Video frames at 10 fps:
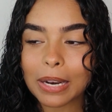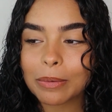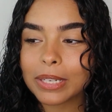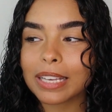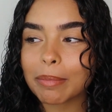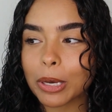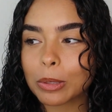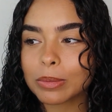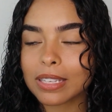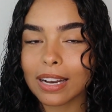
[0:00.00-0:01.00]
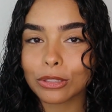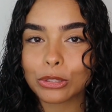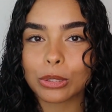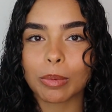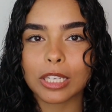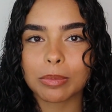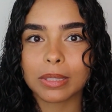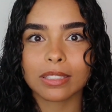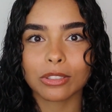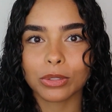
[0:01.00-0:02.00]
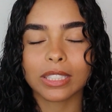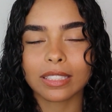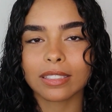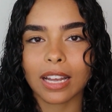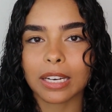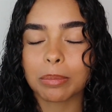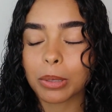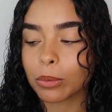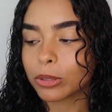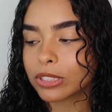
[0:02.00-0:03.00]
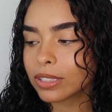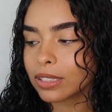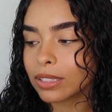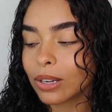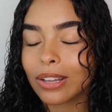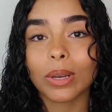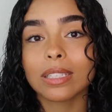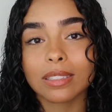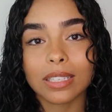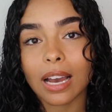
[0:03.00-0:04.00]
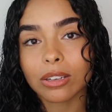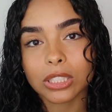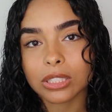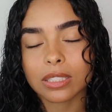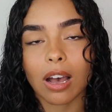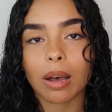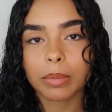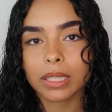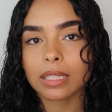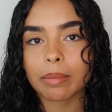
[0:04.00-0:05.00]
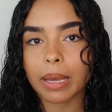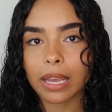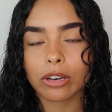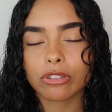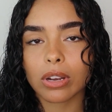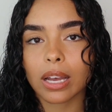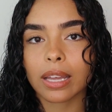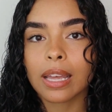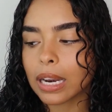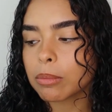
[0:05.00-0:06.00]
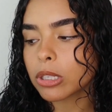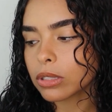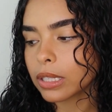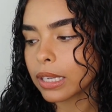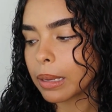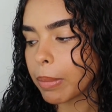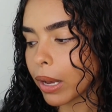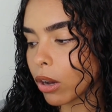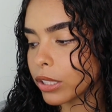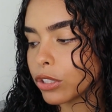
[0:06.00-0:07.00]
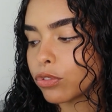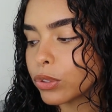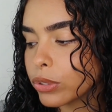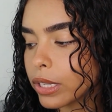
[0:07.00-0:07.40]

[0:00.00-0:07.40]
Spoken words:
I don't want to get my hopes down too much because I was really excited, but we're just gonna wait and see how it turns out. I'm gonna let my hair dry, and I'm also gonna get back on and diffuse